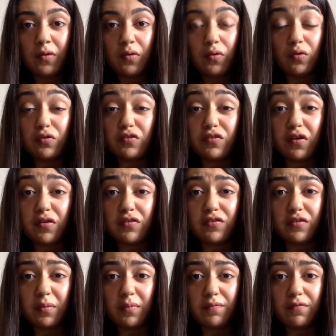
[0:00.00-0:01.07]
Also,
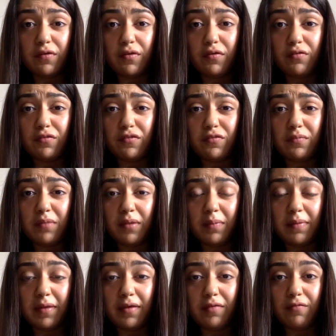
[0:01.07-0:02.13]
some of you just may
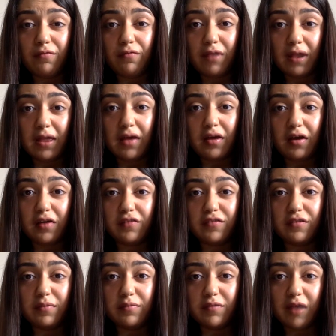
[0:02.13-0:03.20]
be really
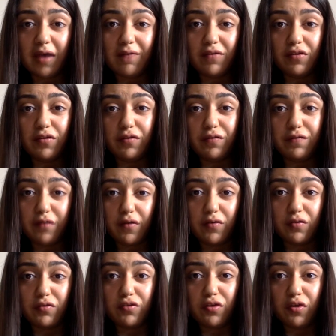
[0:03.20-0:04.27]
accustomed to having your phone
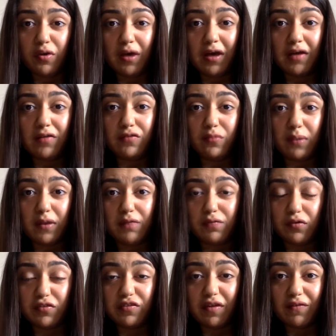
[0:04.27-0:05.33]
on you
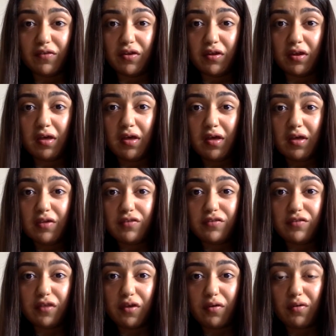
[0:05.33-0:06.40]
24/7,
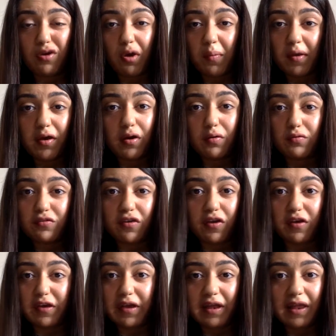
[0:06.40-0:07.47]
so going cold
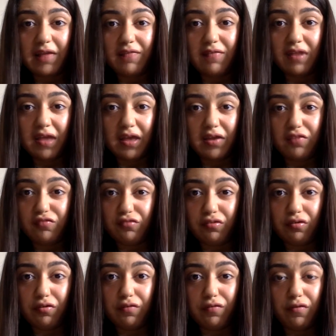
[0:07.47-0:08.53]
turkey and leaving it in a
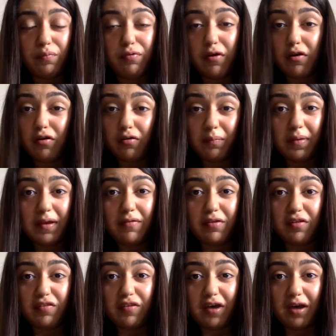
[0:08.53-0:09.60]
drawer for a prolonged period
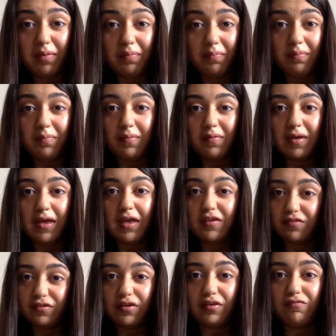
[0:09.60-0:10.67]
of time
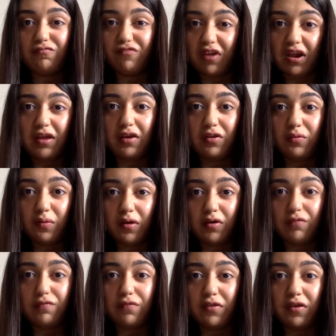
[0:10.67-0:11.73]
isn't really going to work
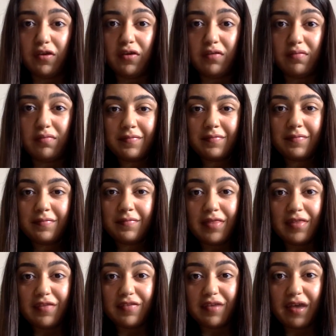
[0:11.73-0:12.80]
for you. In
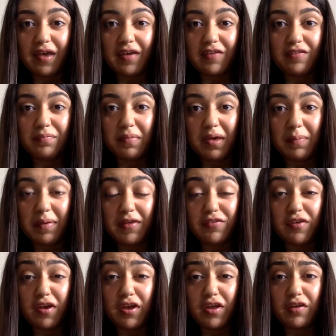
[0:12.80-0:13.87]
this case, maybe
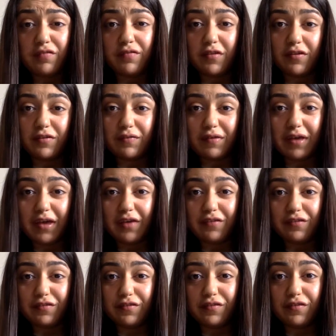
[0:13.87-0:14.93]
turning off
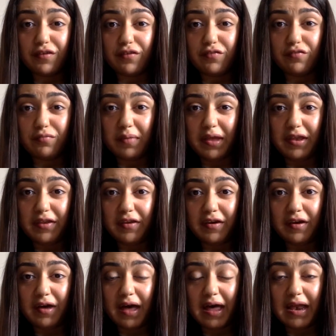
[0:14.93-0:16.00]
notifications for social
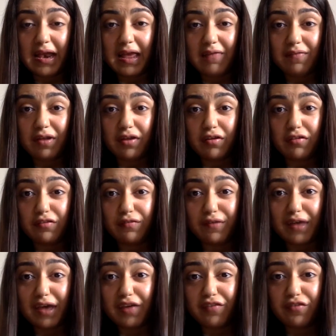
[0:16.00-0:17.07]
media and leaving
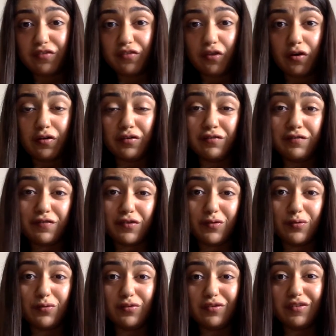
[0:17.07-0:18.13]
notifications on for
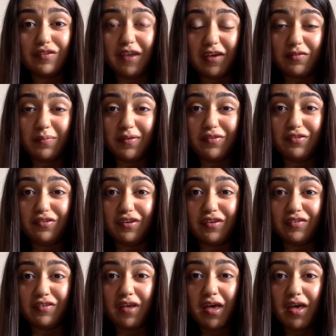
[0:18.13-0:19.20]
calls and text
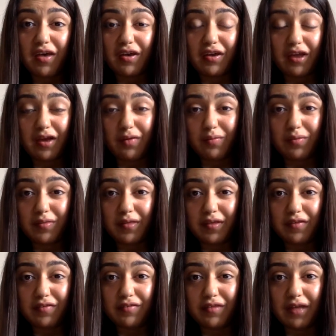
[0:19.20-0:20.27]
messages can help with
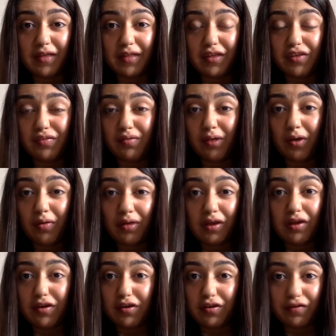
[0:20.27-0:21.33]
this, and then only
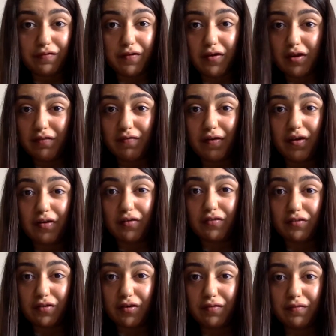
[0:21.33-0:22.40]
look at your phone if it goes
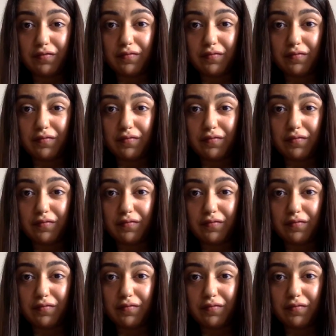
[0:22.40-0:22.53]
off.